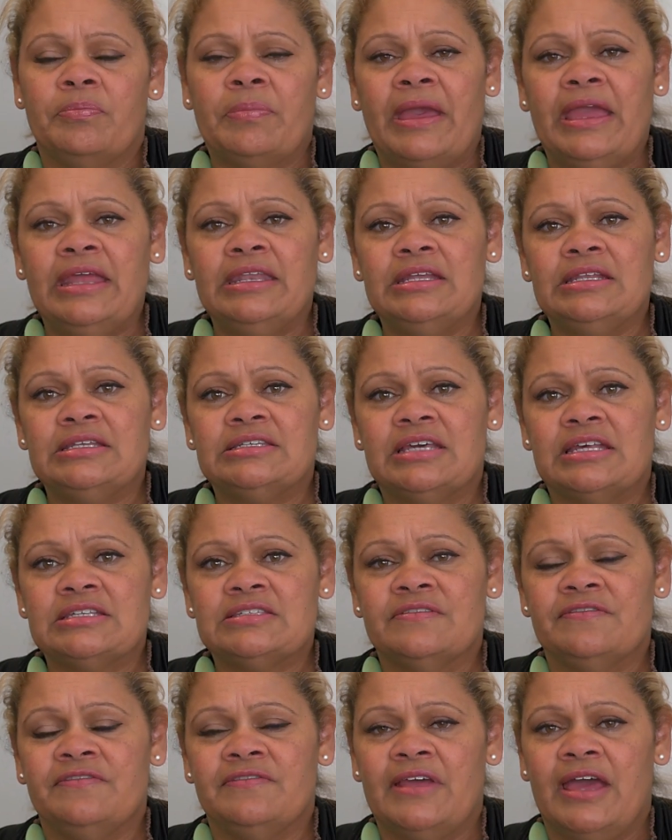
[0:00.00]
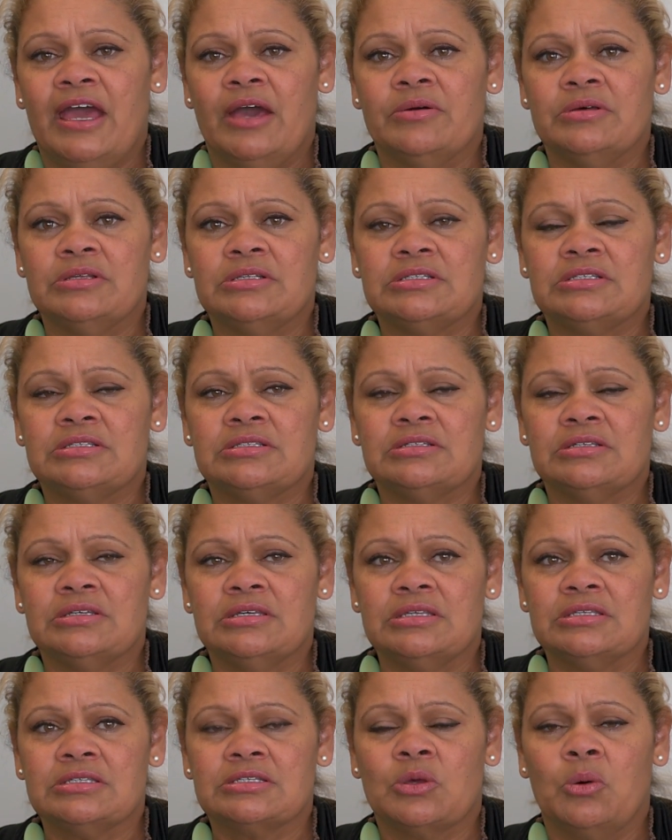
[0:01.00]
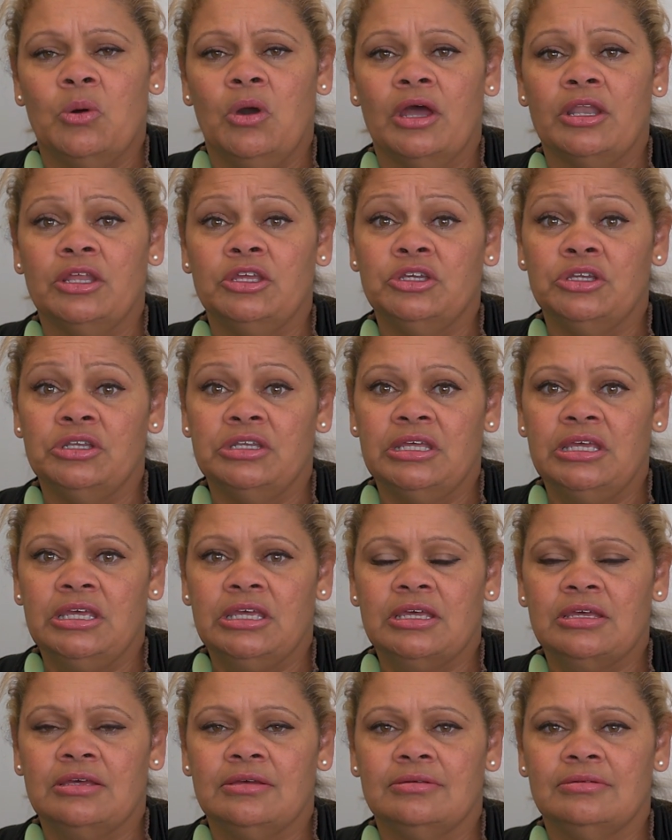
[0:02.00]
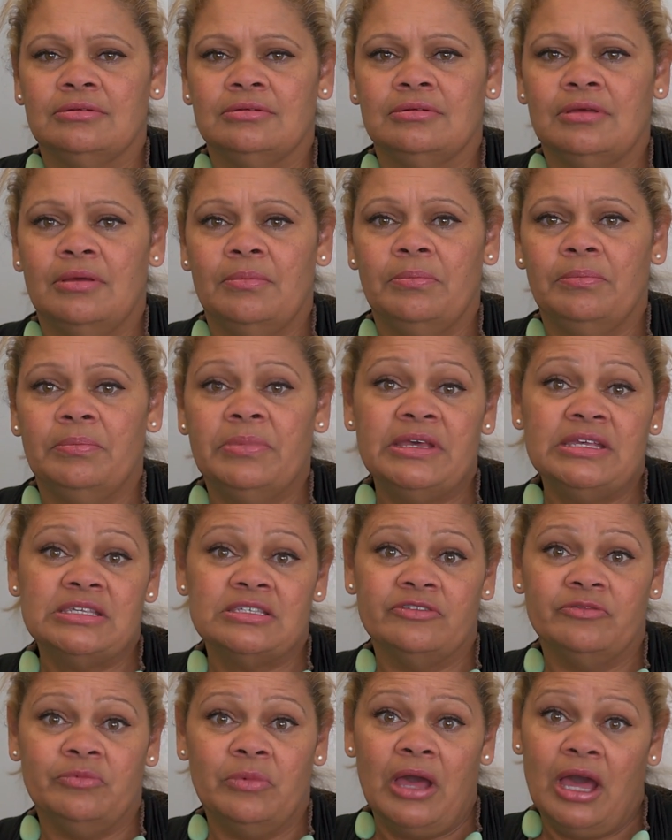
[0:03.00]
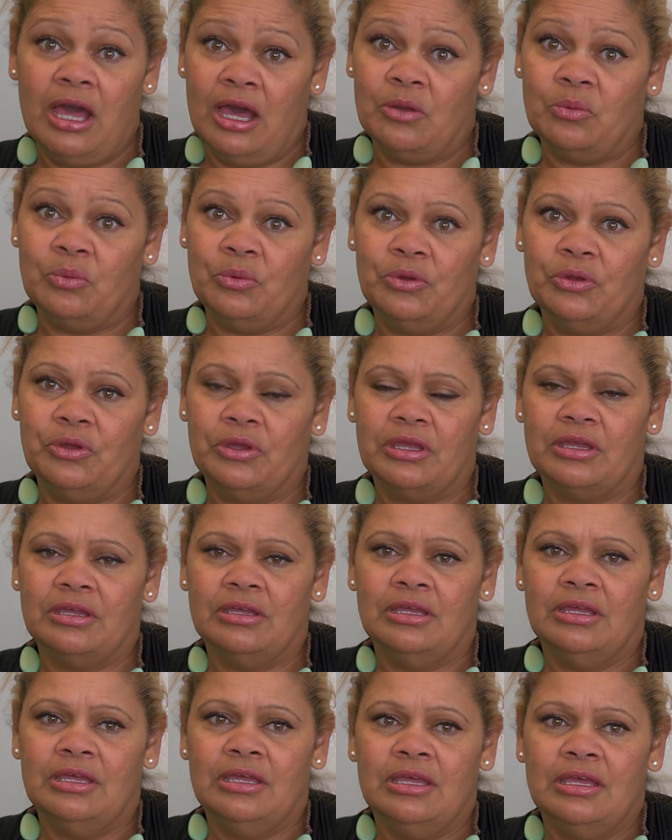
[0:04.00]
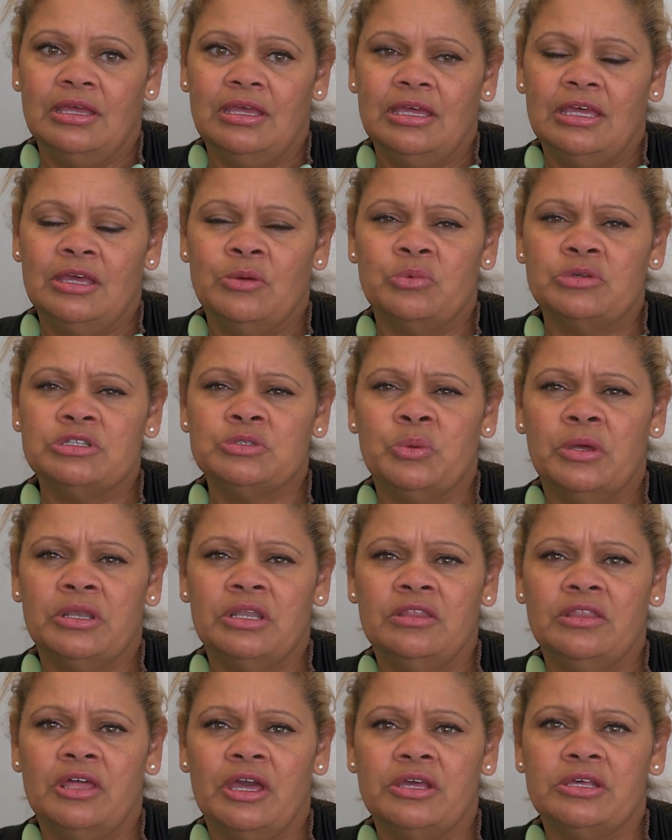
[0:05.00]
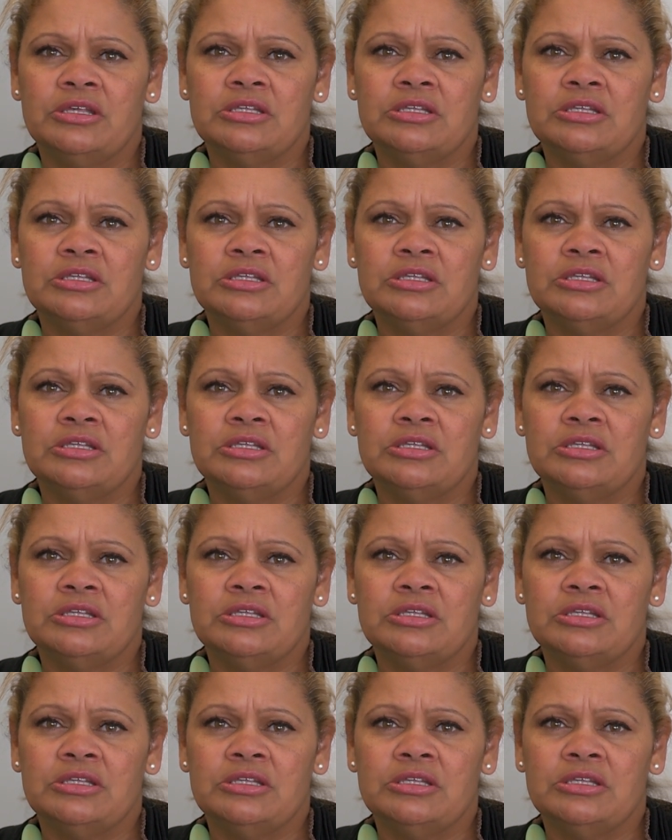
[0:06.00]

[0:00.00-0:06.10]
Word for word: The painting Desert Flowers is quite a unique piece of artwork. It was one of